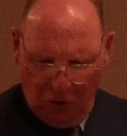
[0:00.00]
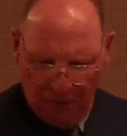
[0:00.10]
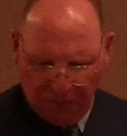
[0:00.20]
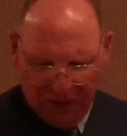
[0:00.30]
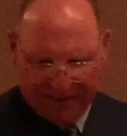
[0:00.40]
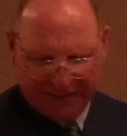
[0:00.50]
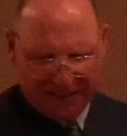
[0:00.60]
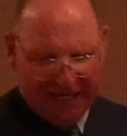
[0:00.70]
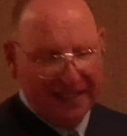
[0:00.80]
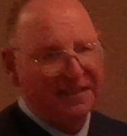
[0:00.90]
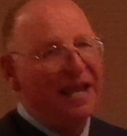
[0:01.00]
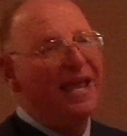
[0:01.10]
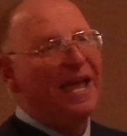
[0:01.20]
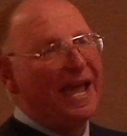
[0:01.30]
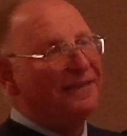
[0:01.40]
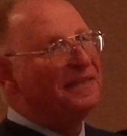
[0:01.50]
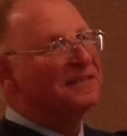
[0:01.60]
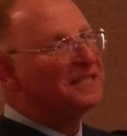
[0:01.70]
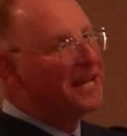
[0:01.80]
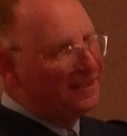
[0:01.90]
corporate sin and the
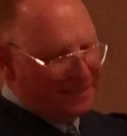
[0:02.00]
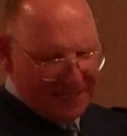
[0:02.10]
sins